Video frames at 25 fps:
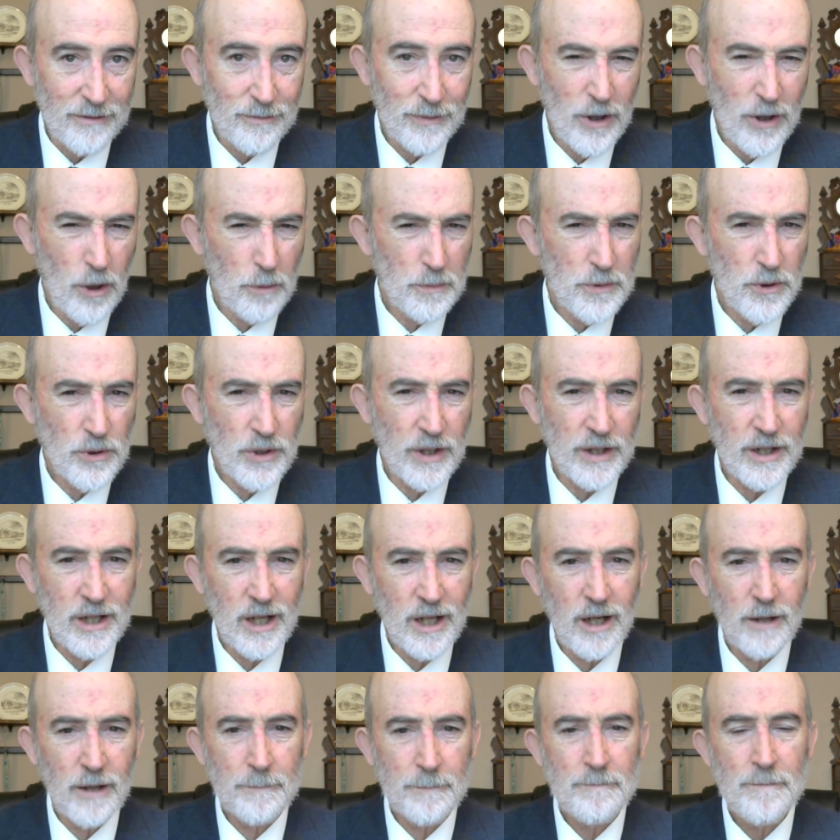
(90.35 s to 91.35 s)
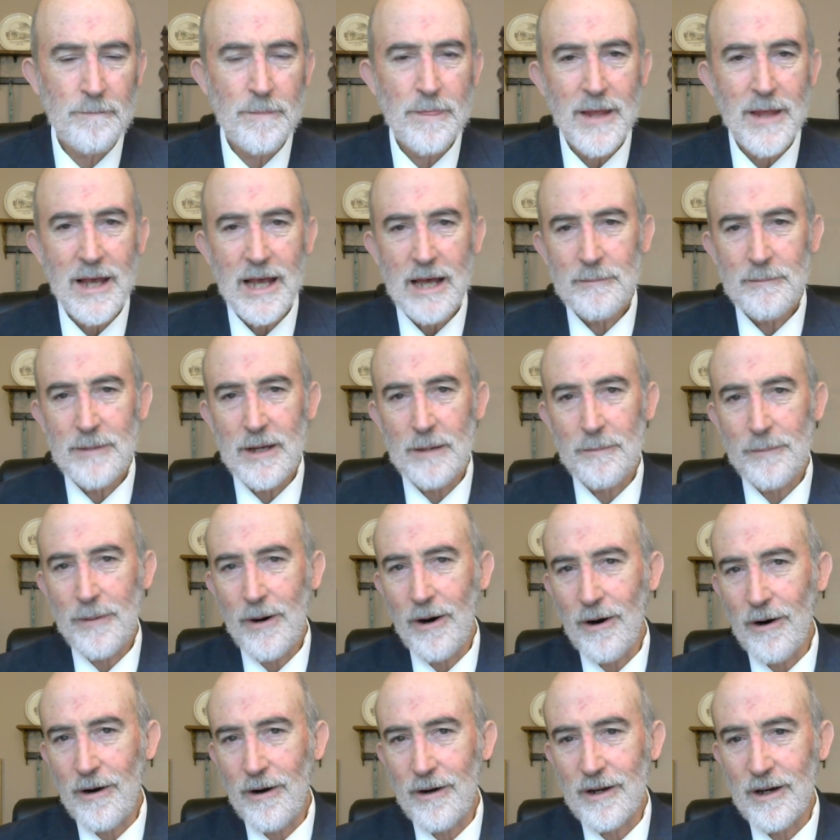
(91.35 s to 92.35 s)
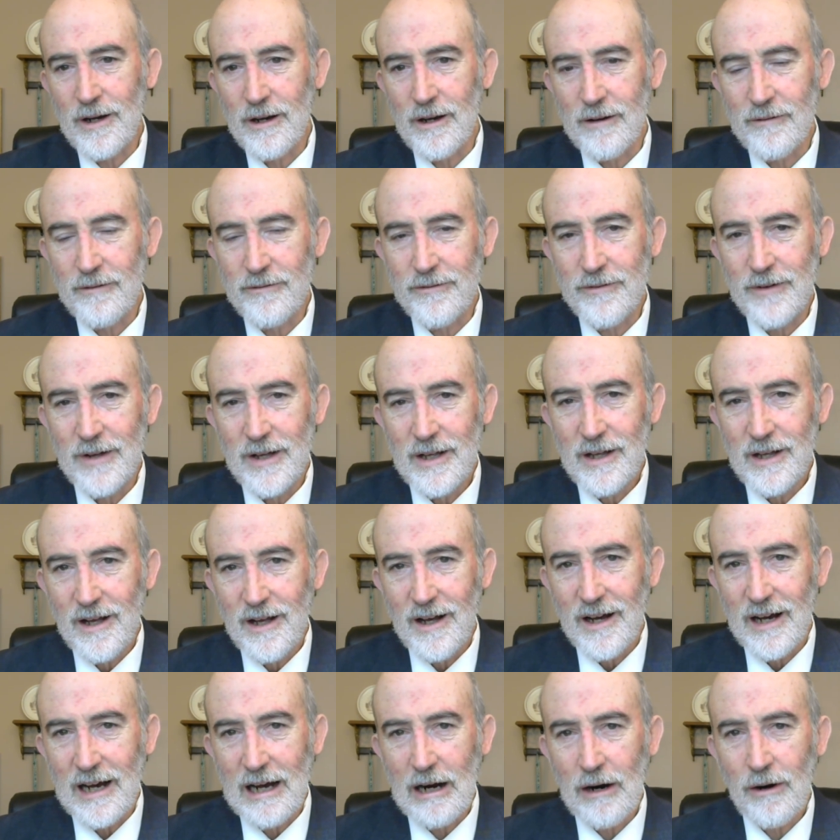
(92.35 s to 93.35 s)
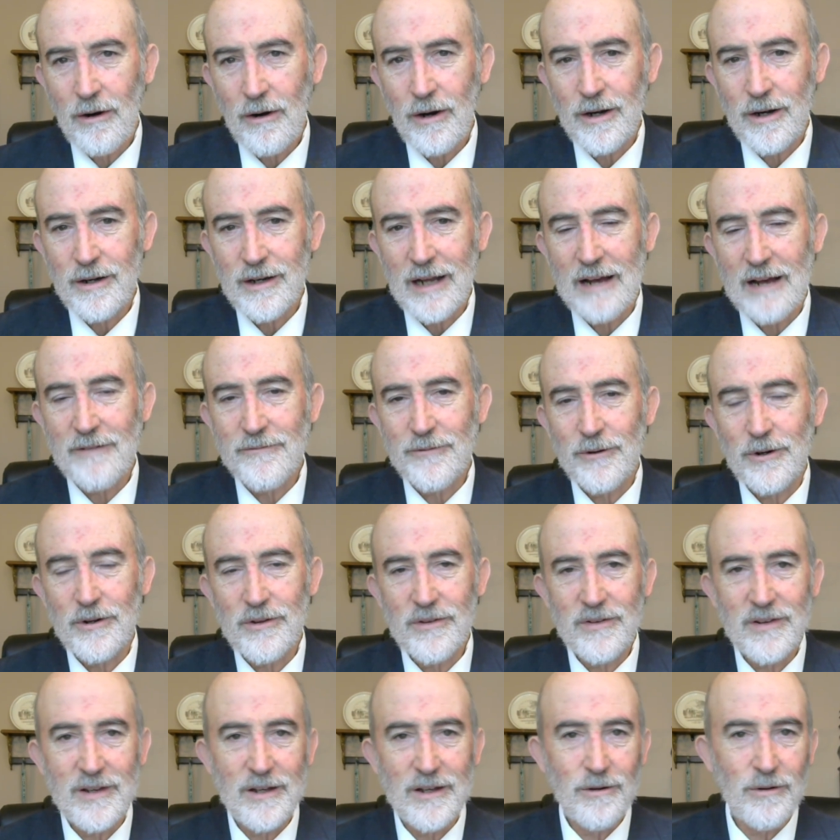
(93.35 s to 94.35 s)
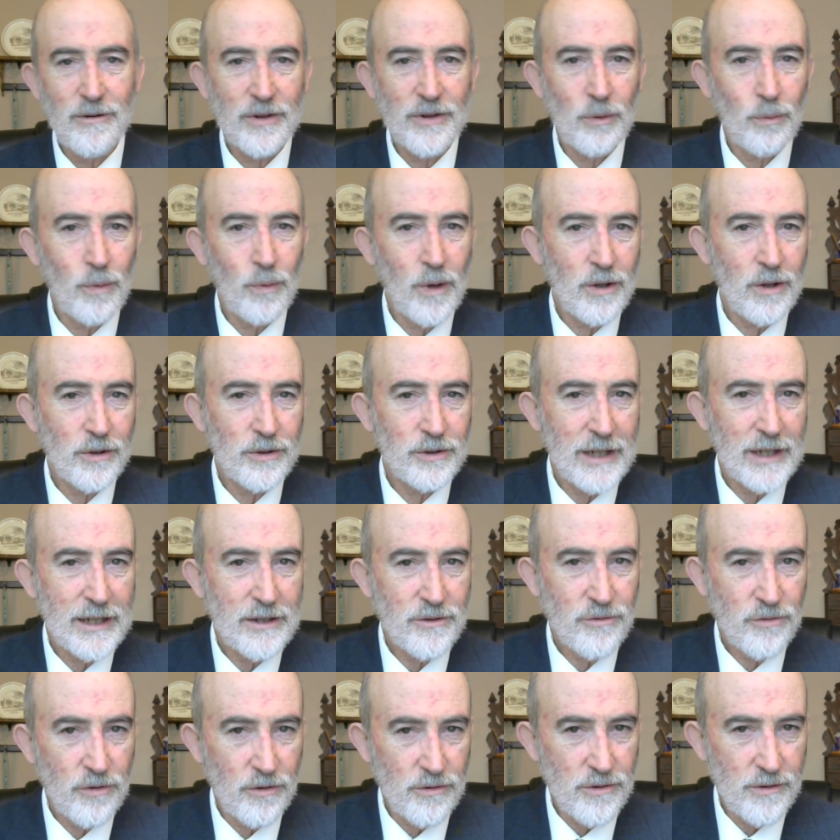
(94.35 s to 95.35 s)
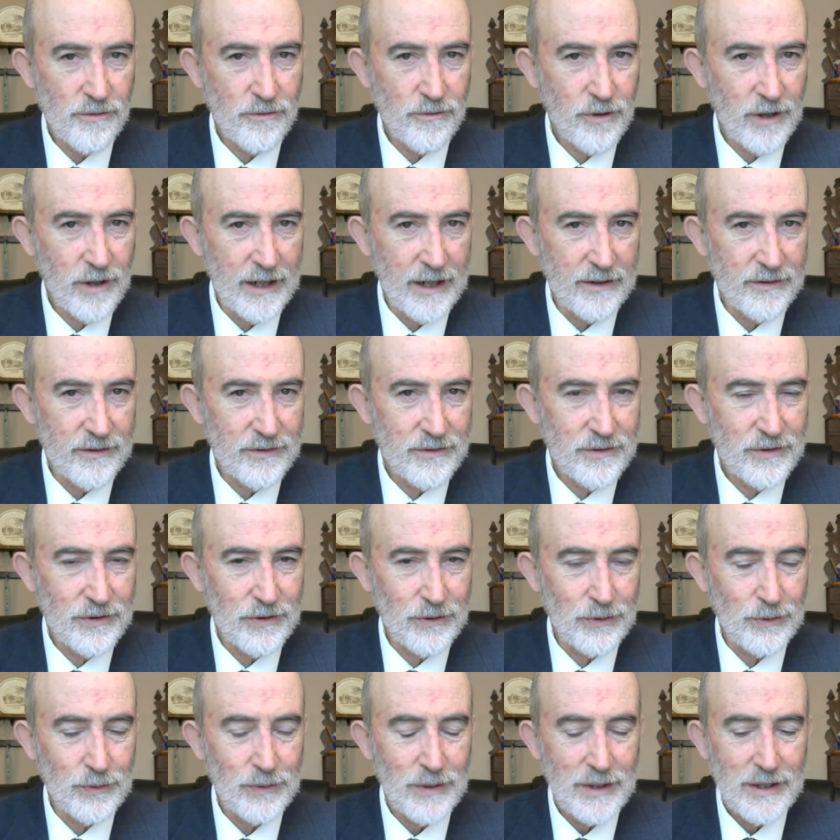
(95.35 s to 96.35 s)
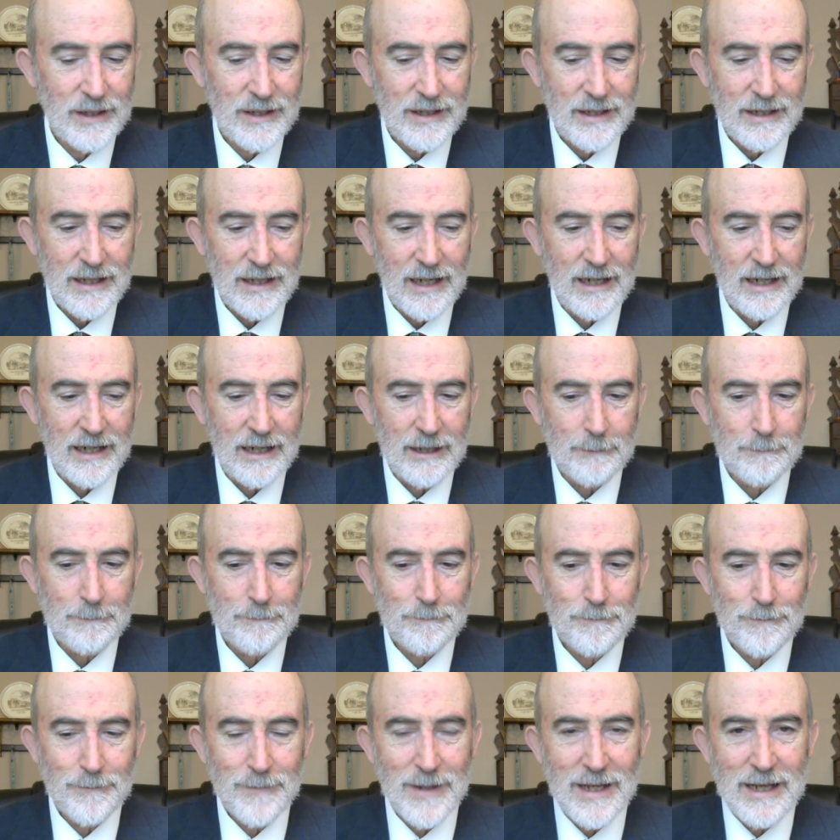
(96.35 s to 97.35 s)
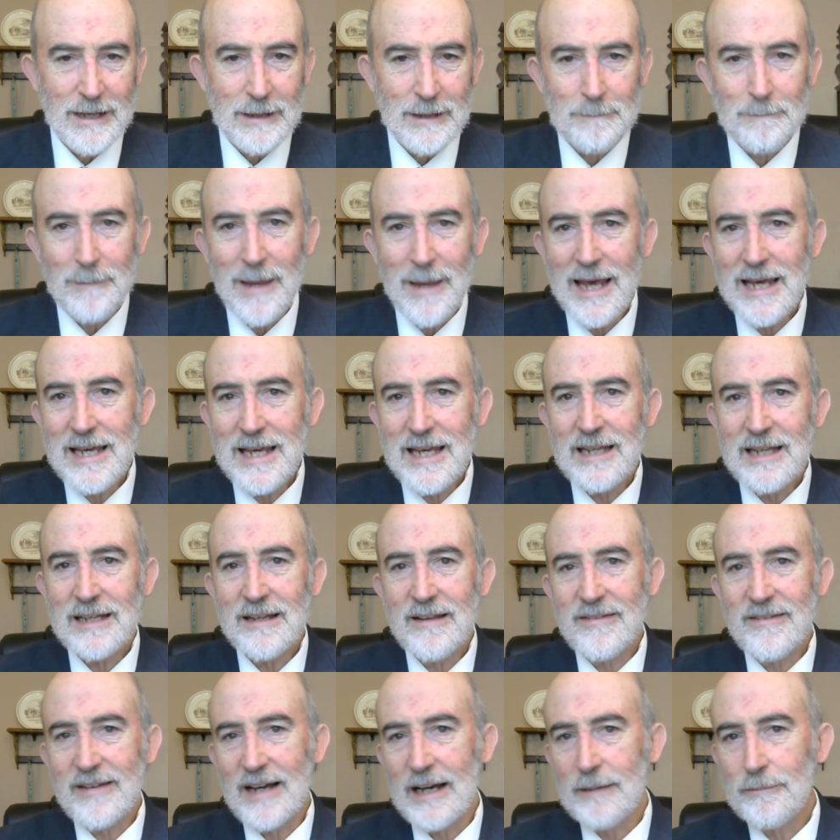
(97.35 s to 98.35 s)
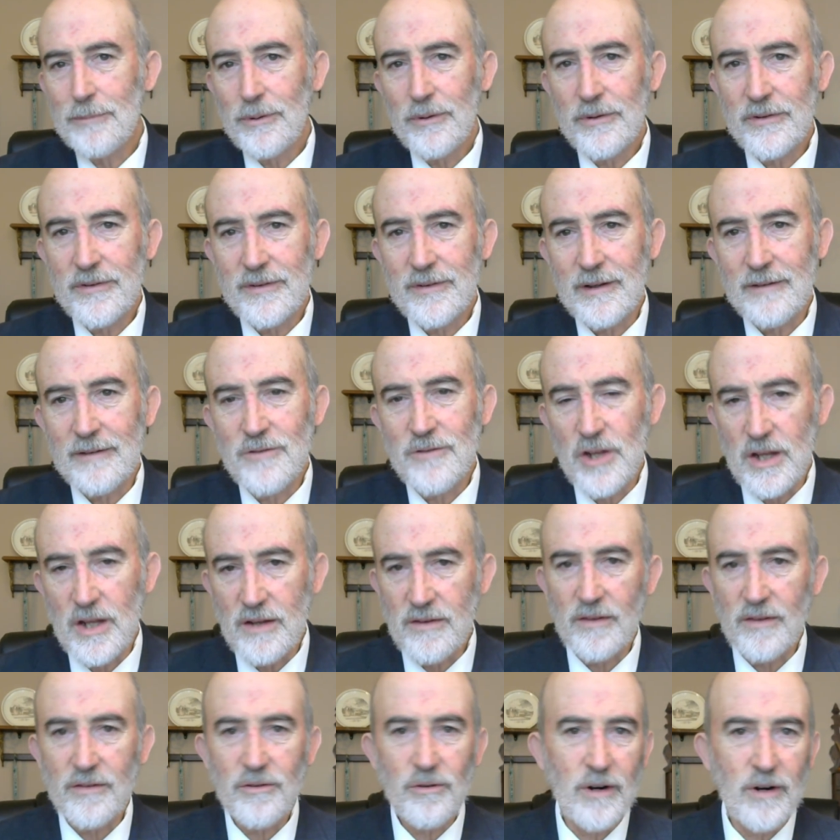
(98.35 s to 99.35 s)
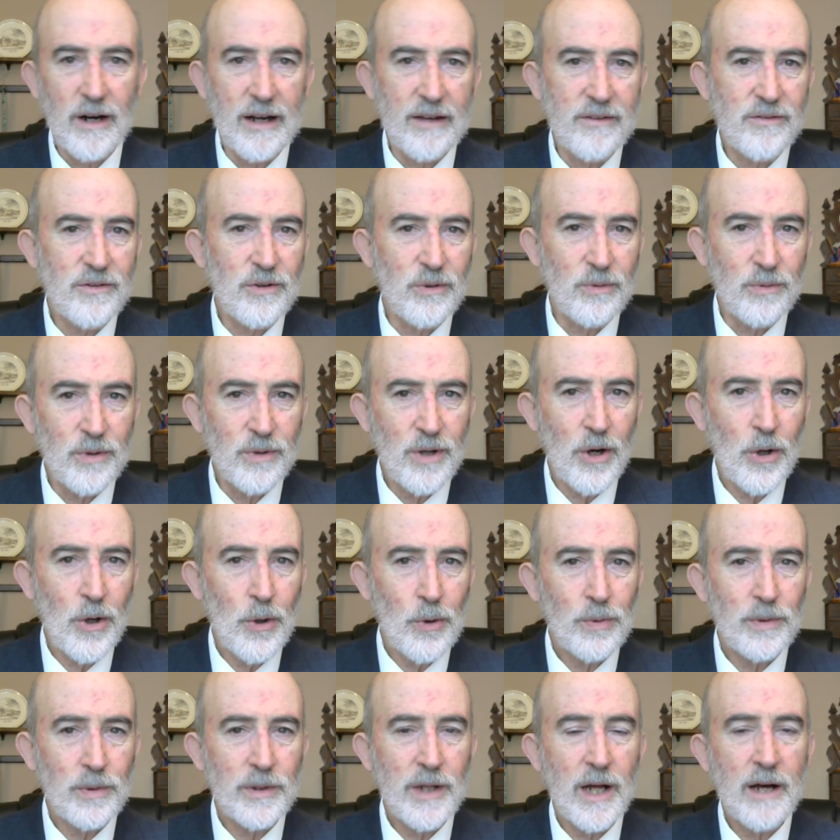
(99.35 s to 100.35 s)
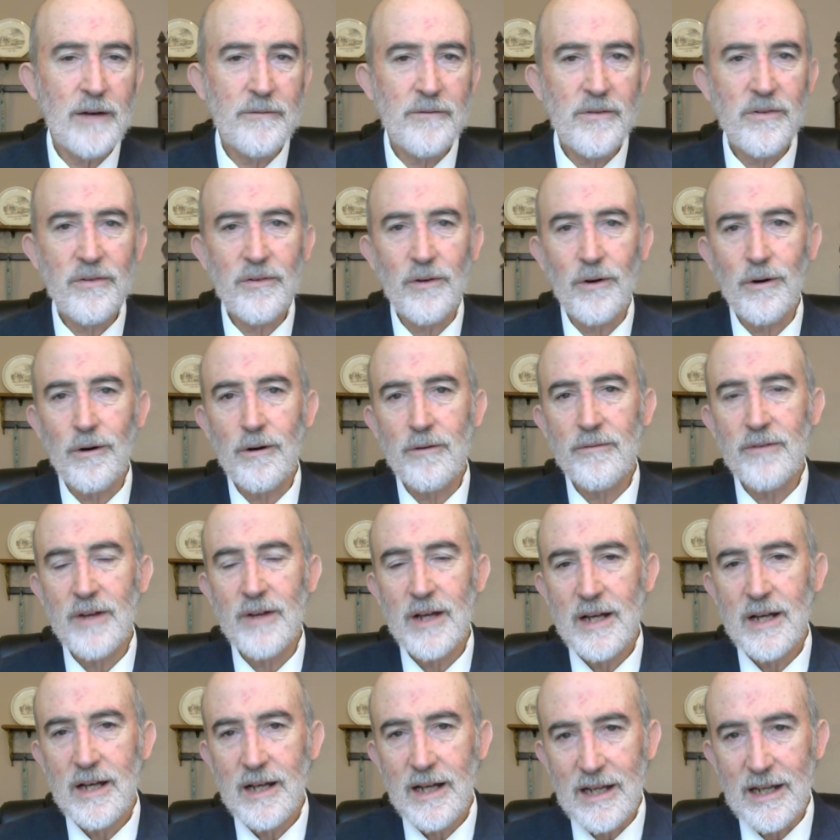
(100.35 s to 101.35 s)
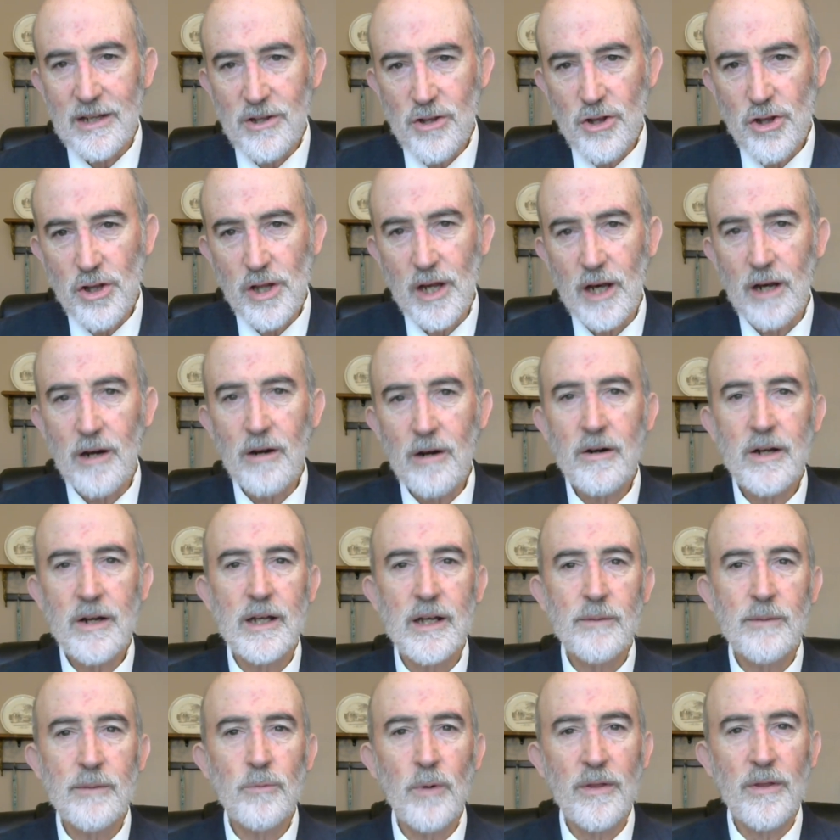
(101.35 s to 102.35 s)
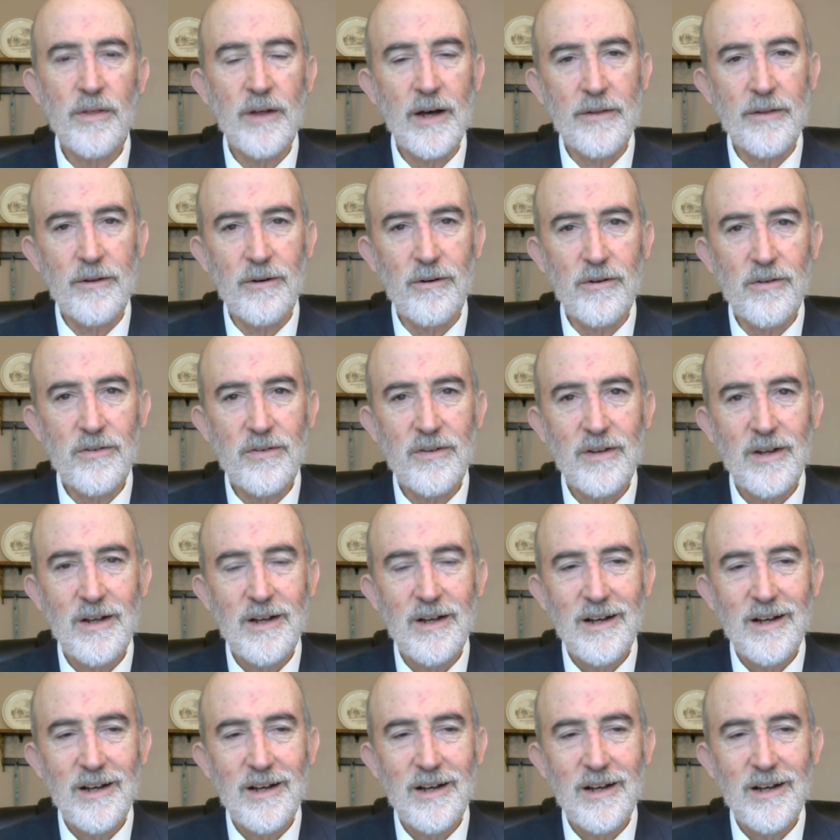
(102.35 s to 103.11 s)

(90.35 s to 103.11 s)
We hope you can come and be a part of our efforts here at the Walled Lake Church of Christ to be making disciples of Jesus Christ, who know, love, serve, and share him with others.